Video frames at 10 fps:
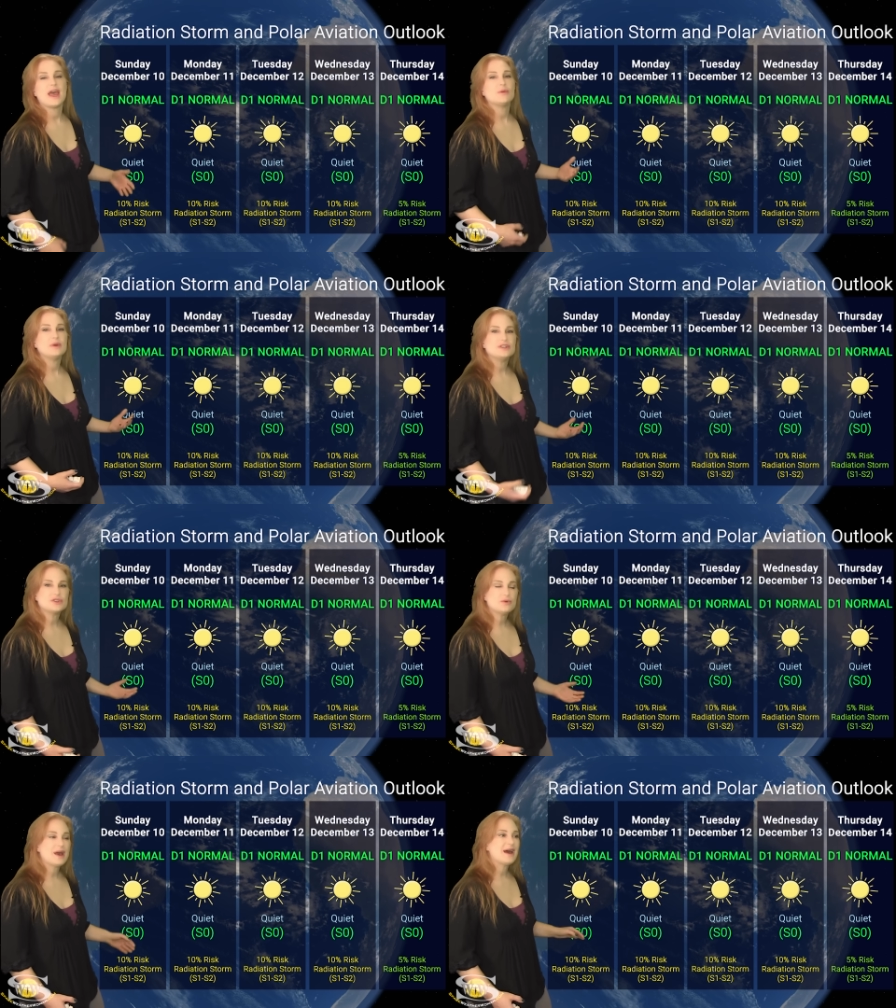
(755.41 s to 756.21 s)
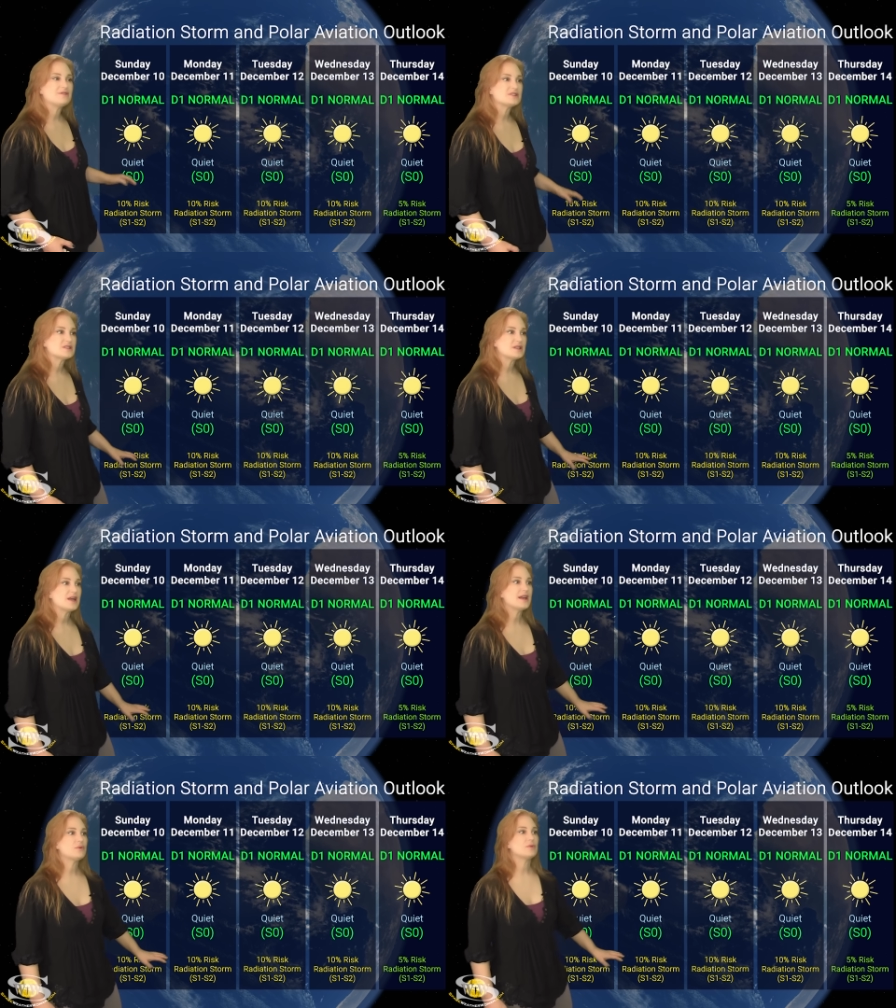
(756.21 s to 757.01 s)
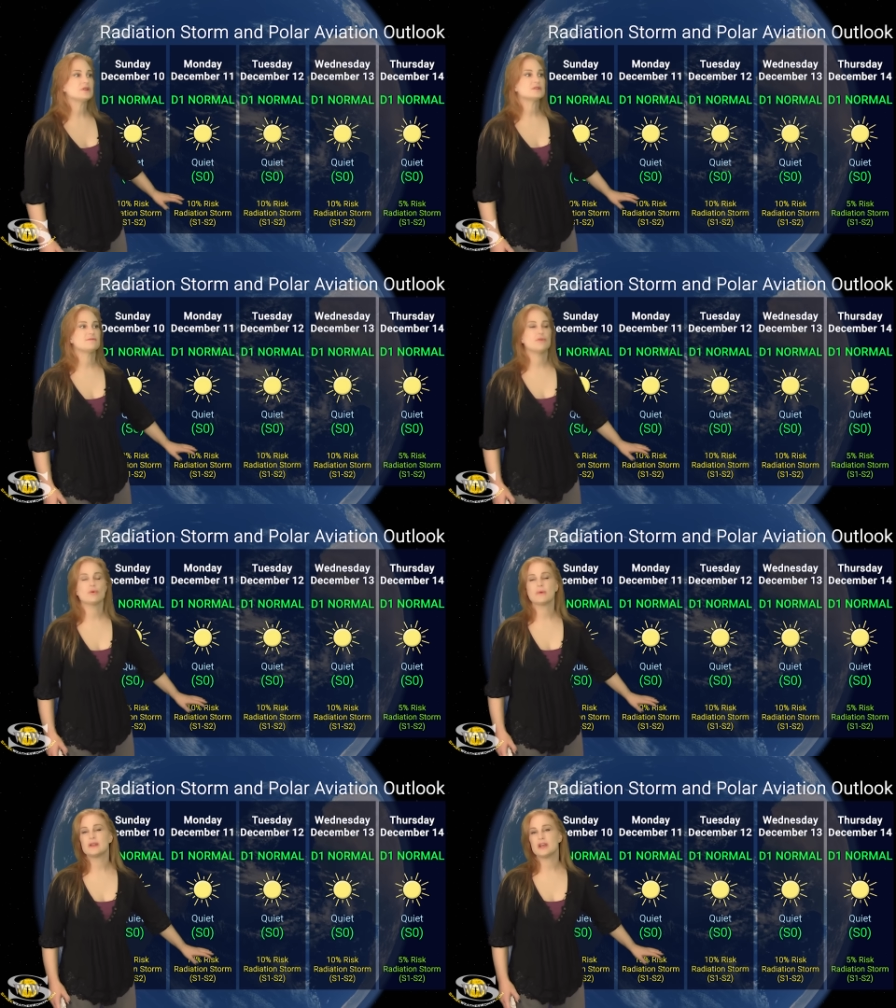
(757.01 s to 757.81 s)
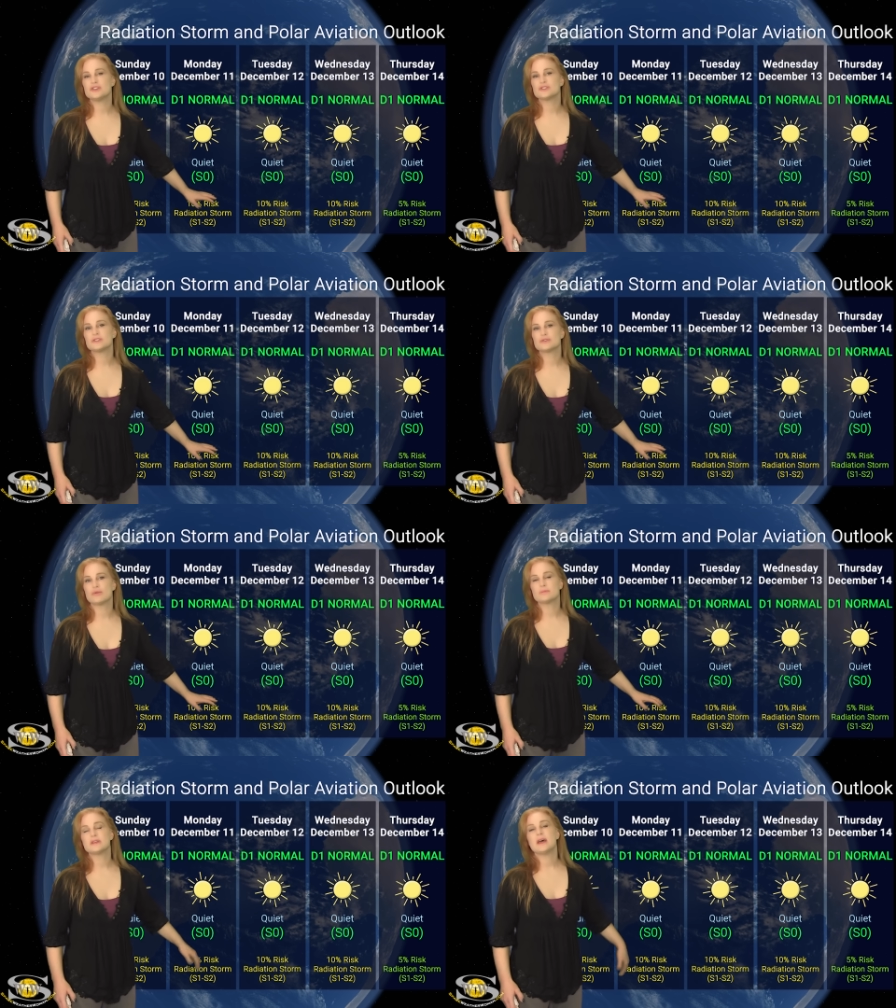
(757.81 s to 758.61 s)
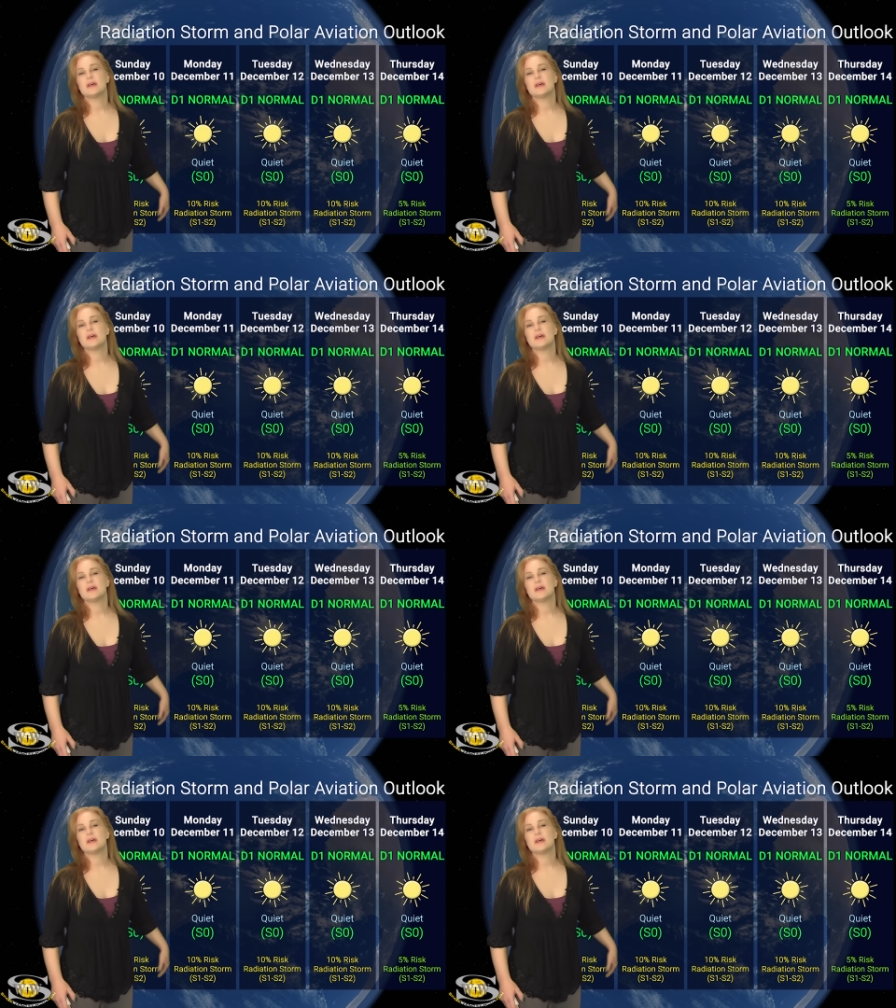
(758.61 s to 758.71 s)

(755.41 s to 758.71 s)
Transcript: And we do have a slight risk for radiation storms.